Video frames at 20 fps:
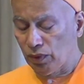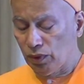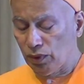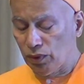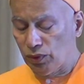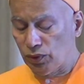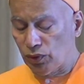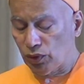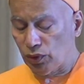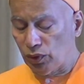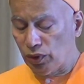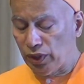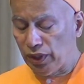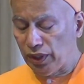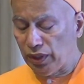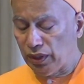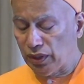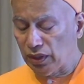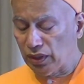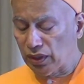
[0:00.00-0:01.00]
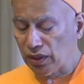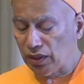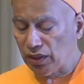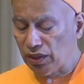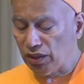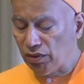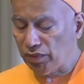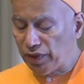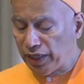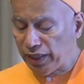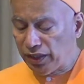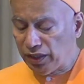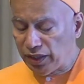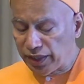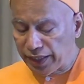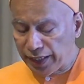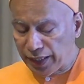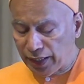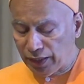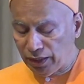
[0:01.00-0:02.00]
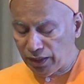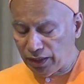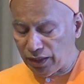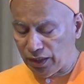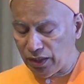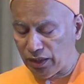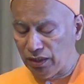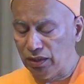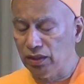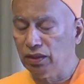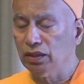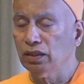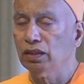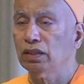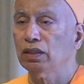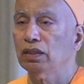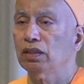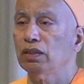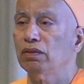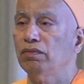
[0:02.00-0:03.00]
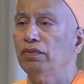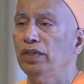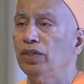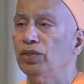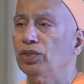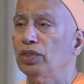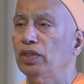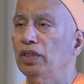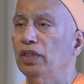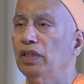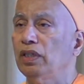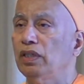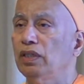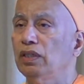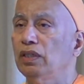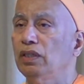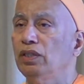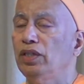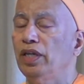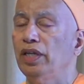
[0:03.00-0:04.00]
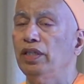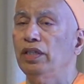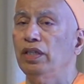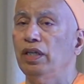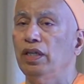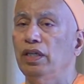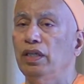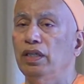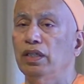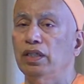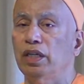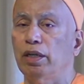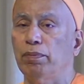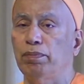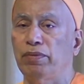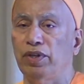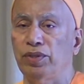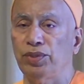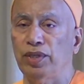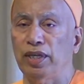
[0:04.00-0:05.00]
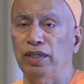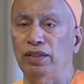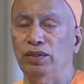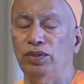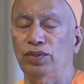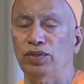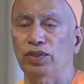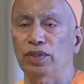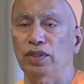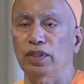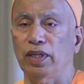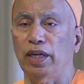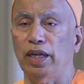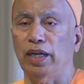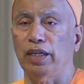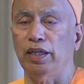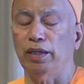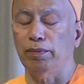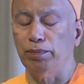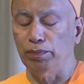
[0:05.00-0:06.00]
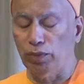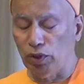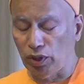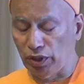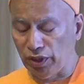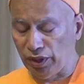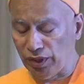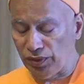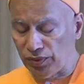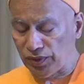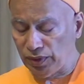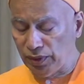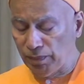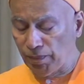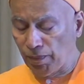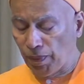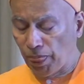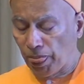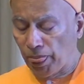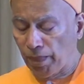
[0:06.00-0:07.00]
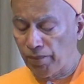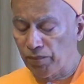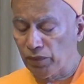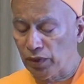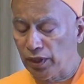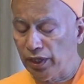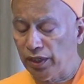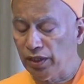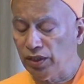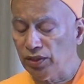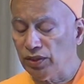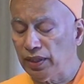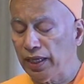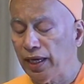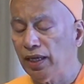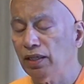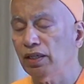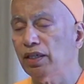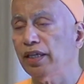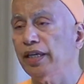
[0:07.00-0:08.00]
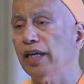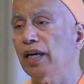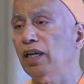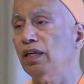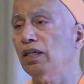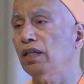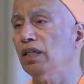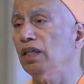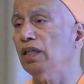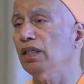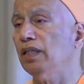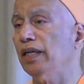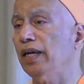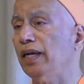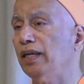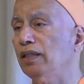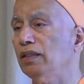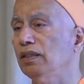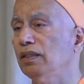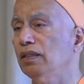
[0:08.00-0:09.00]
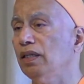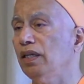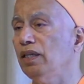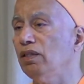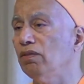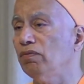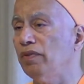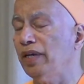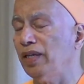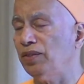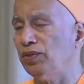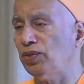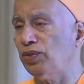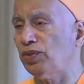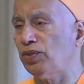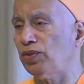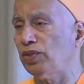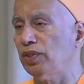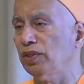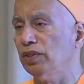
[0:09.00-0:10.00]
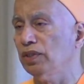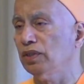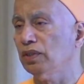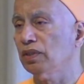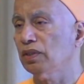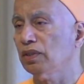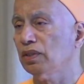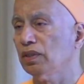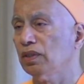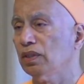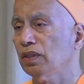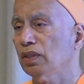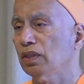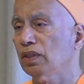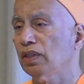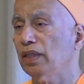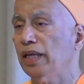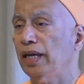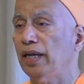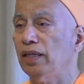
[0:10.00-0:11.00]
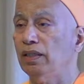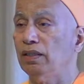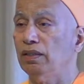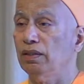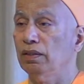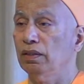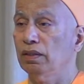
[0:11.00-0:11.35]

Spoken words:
So the divine reality which the deity represents and embodies, it is that reality that invests that